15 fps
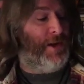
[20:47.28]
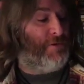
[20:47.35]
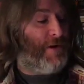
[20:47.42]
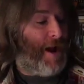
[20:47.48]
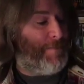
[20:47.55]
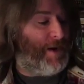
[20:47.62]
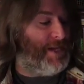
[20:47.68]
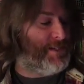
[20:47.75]

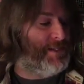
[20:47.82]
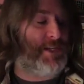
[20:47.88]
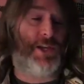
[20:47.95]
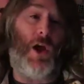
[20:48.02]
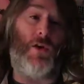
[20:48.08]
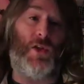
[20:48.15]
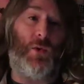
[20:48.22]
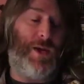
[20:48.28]
grab Liz,
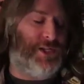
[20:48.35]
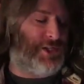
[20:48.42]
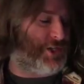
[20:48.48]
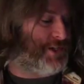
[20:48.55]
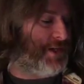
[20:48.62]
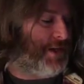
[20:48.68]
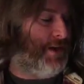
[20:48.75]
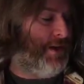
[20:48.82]
go to the
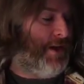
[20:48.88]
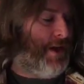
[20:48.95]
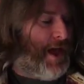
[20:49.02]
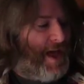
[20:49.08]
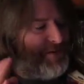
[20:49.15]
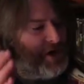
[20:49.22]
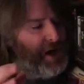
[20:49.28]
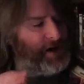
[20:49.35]
Winchester,
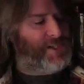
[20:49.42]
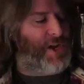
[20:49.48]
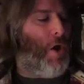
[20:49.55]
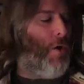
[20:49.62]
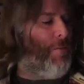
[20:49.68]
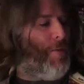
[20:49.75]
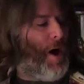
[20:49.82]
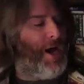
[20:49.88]
have a nice
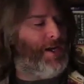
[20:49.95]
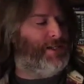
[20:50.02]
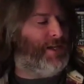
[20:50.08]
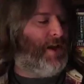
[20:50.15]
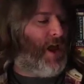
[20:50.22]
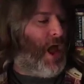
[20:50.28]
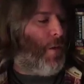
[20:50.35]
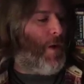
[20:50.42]
cold pint
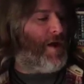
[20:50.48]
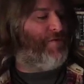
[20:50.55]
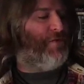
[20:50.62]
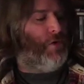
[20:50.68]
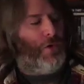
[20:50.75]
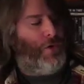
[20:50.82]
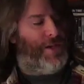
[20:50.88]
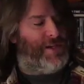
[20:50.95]
and wait for
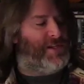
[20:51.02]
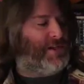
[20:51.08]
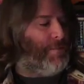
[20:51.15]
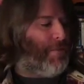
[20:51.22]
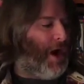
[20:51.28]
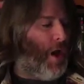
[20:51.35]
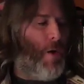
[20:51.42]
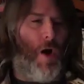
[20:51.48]
all this to
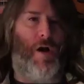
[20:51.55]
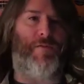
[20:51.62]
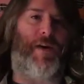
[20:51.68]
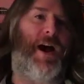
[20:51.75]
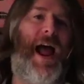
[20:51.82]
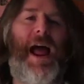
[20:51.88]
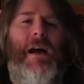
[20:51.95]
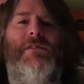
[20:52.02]
blow over.
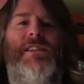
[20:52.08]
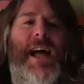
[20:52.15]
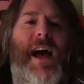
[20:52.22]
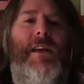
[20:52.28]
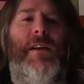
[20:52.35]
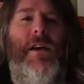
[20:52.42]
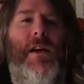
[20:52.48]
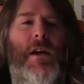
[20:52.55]
How's
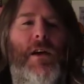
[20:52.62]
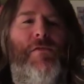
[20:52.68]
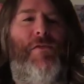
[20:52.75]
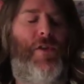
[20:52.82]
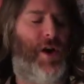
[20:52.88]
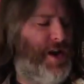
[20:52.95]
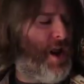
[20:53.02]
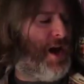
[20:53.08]
that for
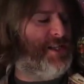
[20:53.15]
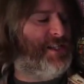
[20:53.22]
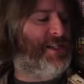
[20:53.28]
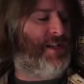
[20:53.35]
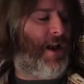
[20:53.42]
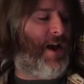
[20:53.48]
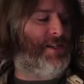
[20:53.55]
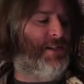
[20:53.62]
a nice
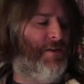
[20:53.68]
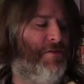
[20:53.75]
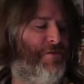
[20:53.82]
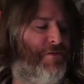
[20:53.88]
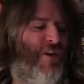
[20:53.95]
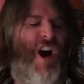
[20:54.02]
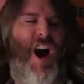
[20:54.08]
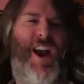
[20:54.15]
slice of
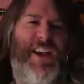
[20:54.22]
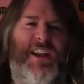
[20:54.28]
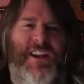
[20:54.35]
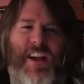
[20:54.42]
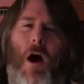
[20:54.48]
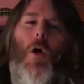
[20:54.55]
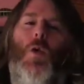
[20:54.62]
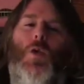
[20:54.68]
fried
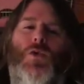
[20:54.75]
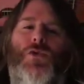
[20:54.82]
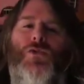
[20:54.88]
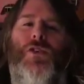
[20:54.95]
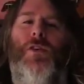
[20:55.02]
gold?